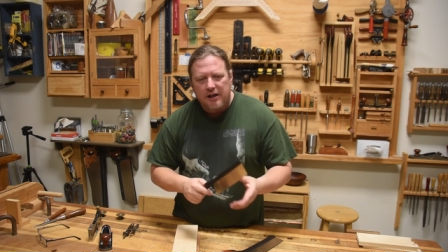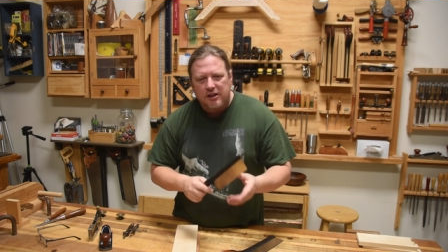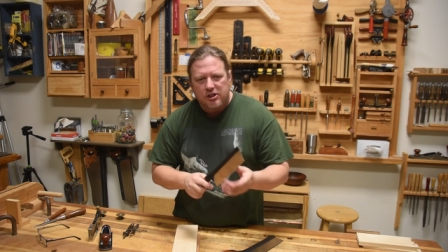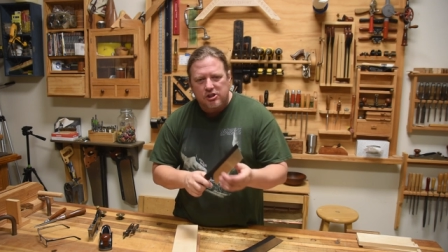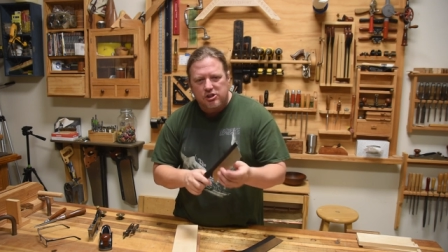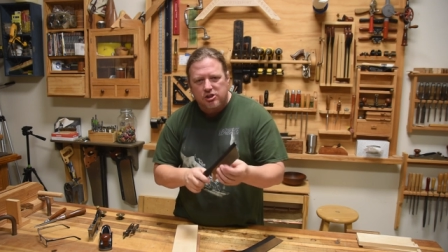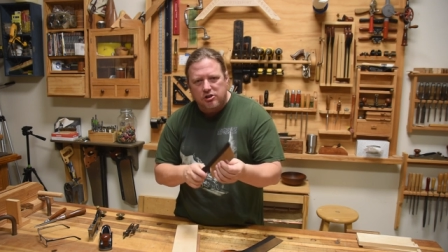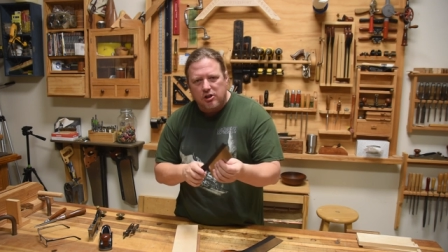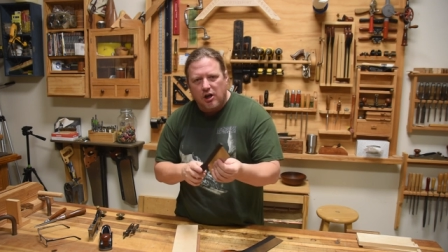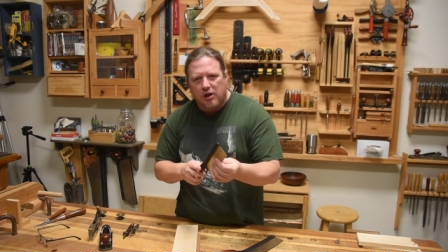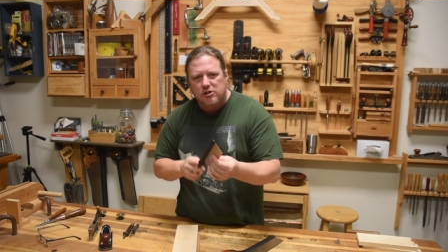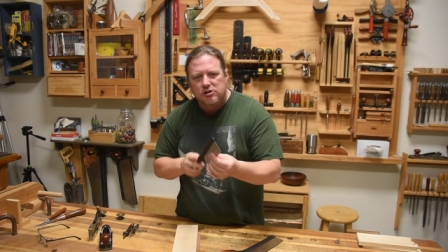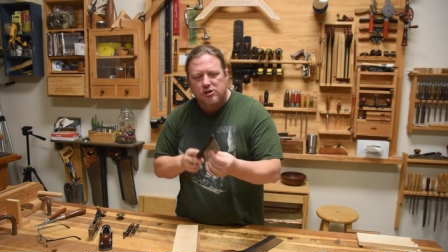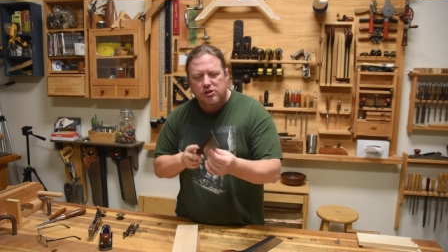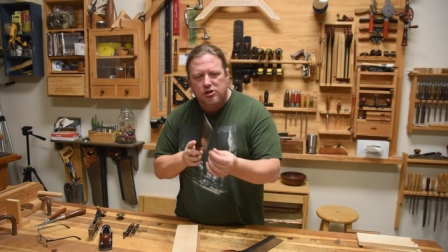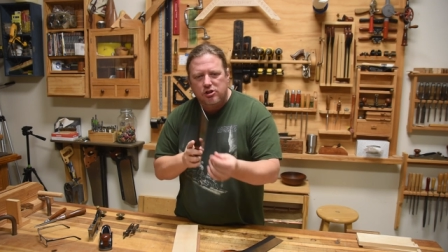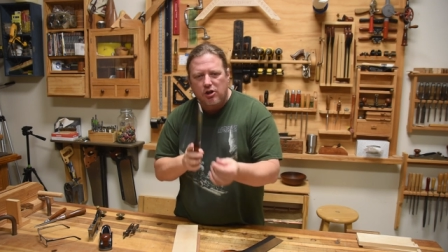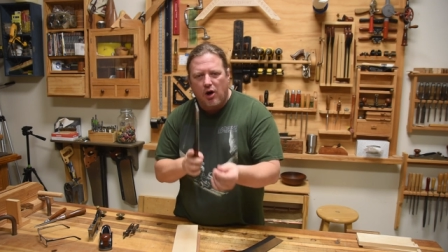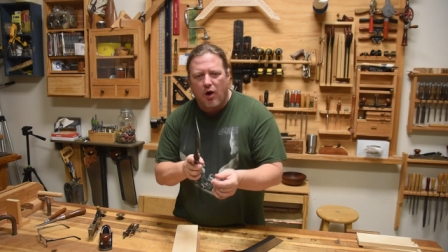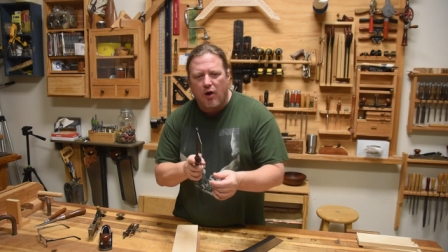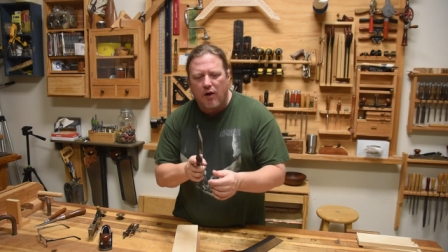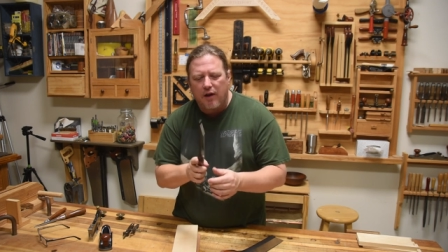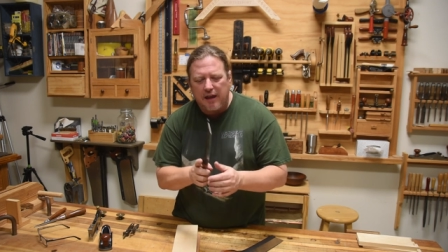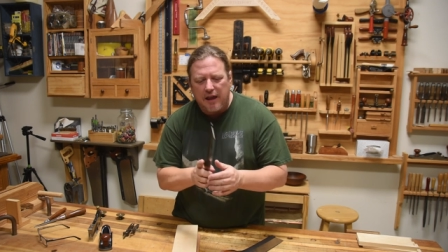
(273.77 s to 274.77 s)
to start
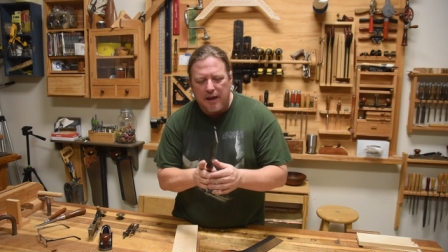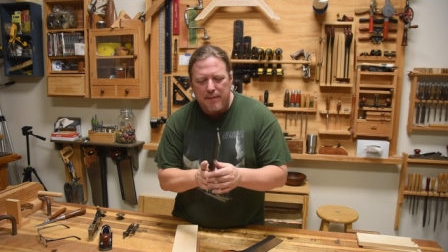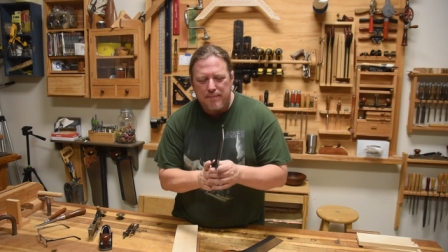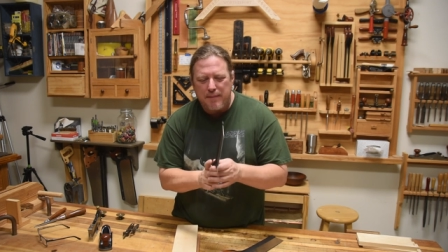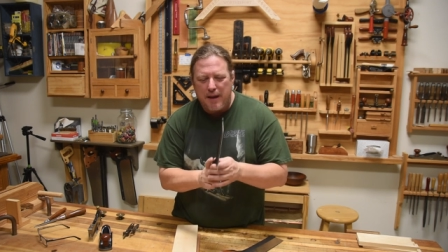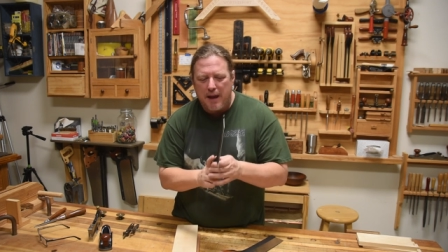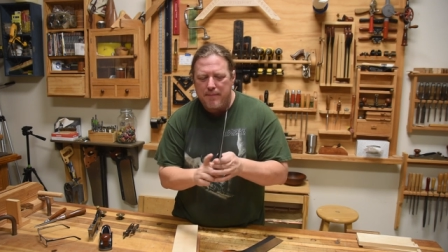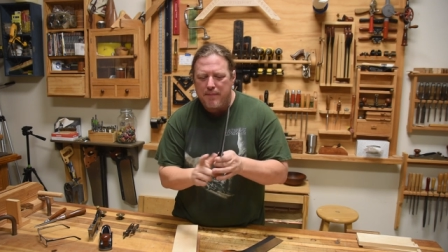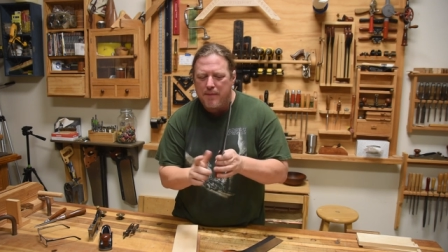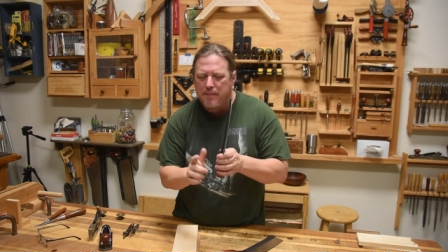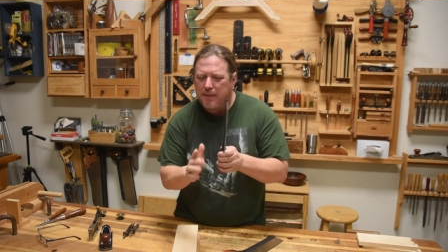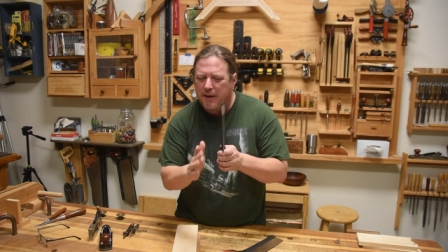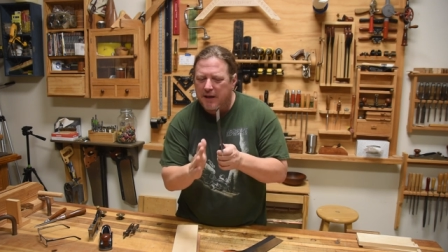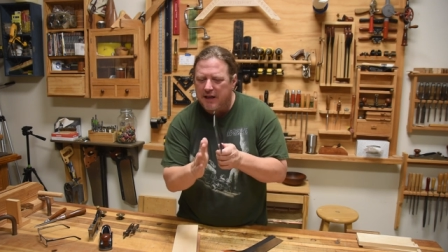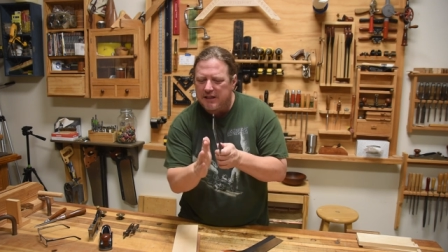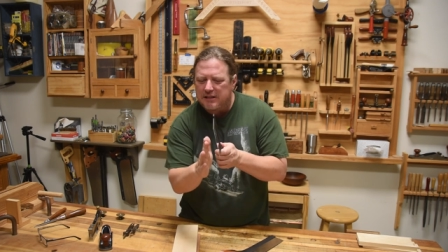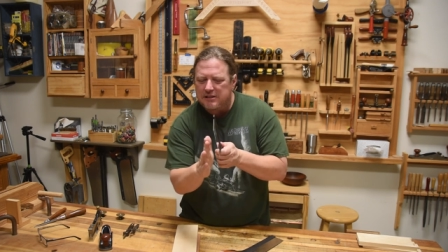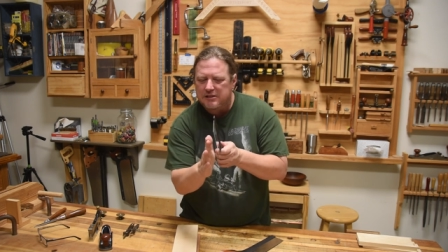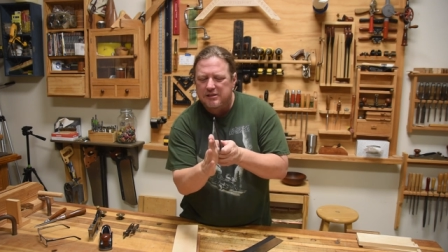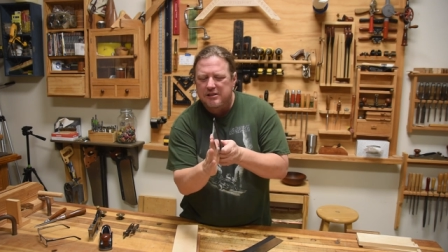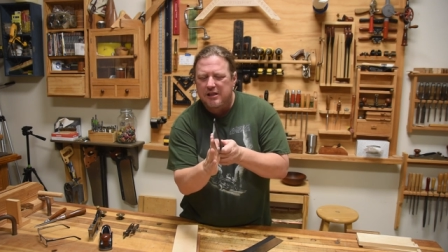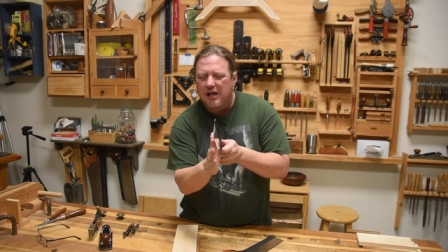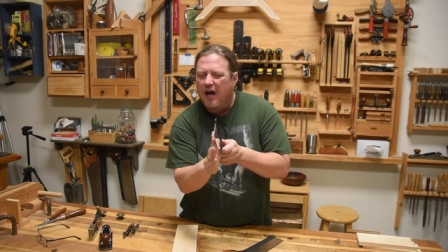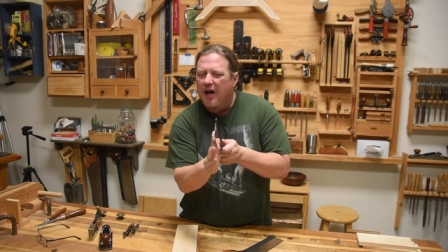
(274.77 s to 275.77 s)
sawing, and maybe
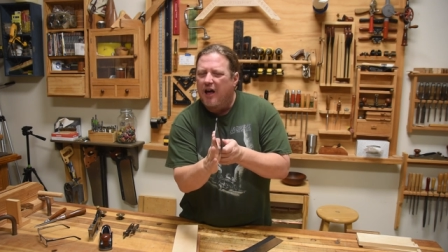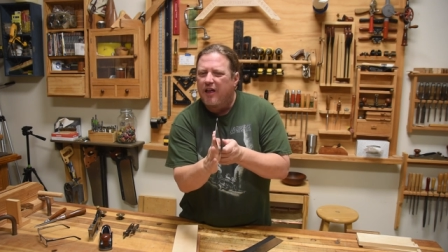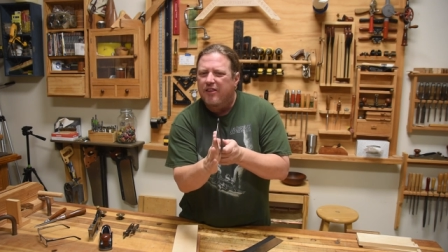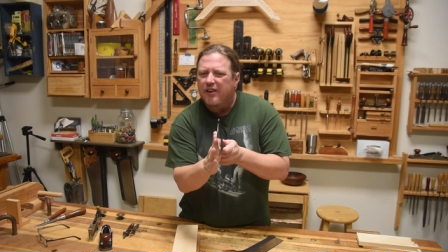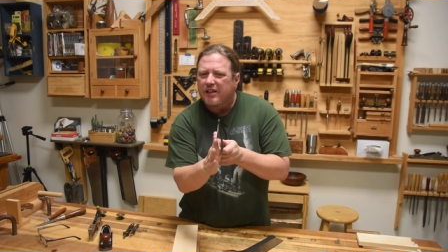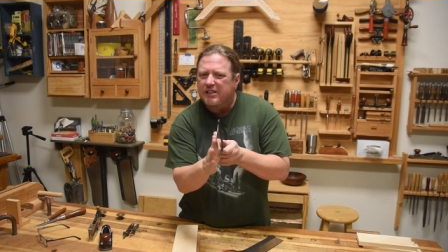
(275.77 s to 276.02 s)
because